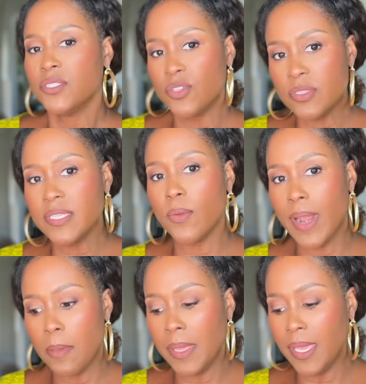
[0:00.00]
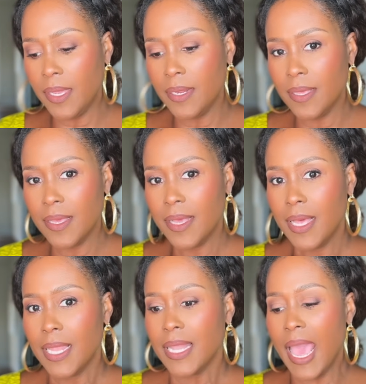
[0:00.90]
Do you see what I mean?
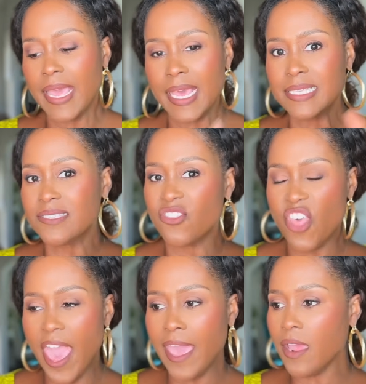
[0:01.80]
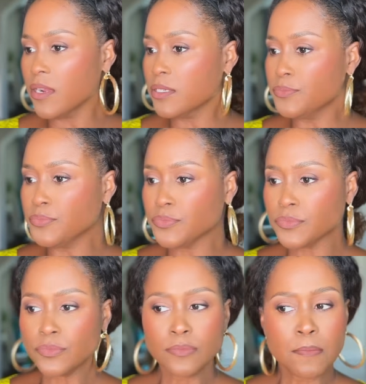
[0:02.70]
Like, it's there,
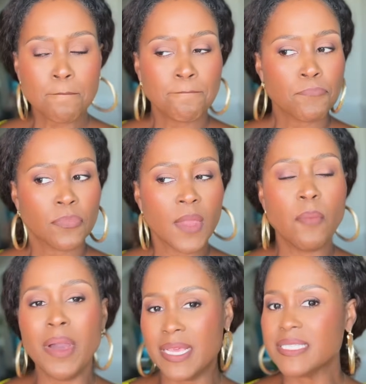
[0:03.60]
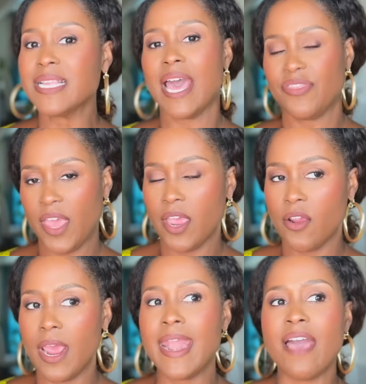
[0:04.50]
but it's not there.
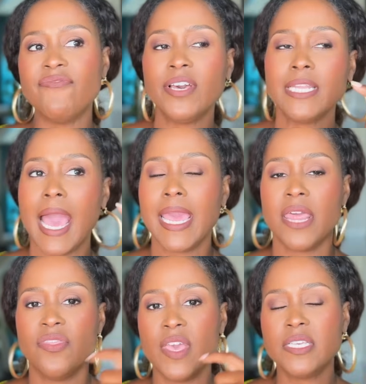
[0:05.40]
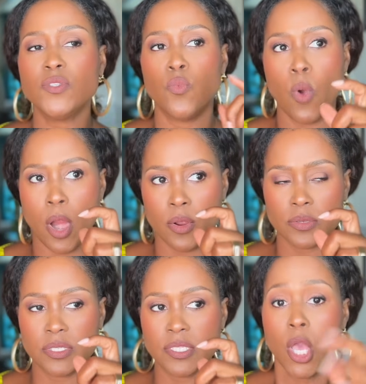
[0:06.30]
And I feel like this
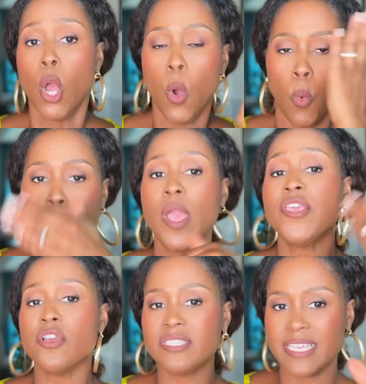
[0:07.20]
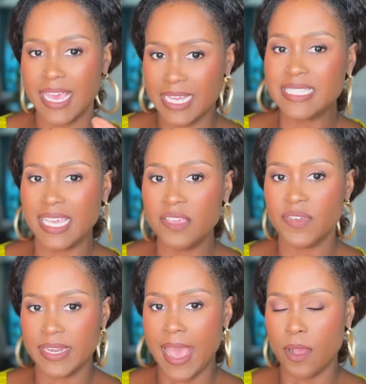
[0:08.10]
works when your skin is
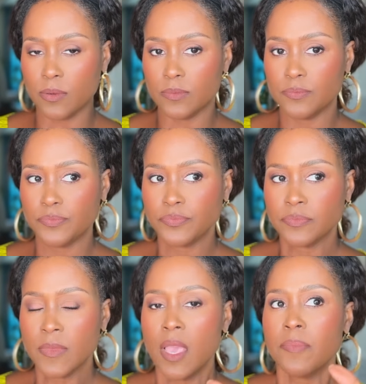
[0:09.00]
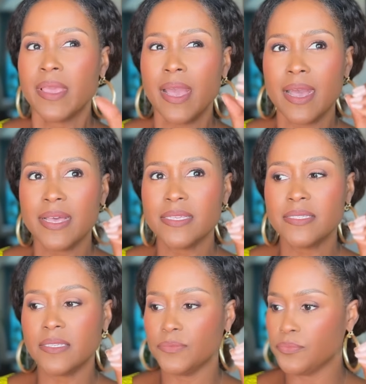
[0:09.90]
evened out,
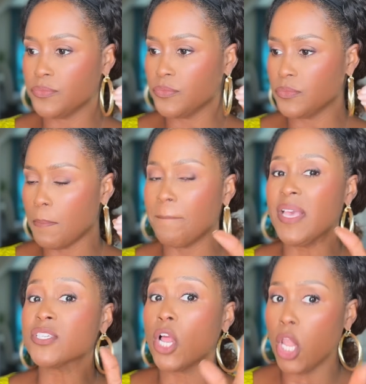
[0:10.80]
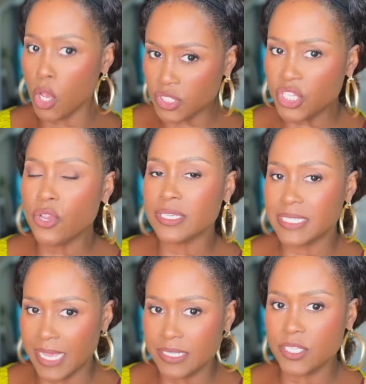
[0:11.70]
because it's close to your
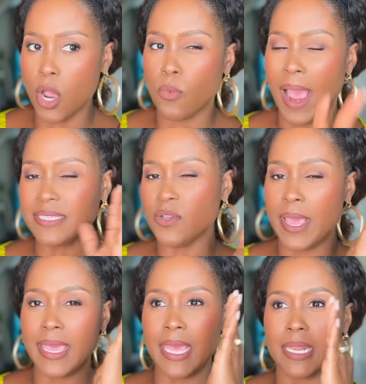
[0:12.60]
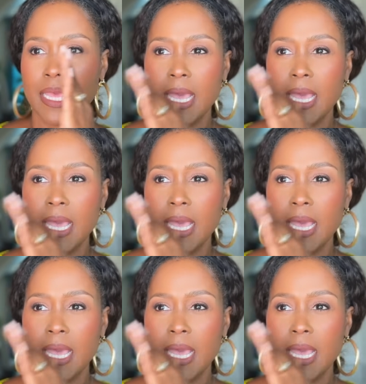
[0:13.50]
skin tone, right? So it could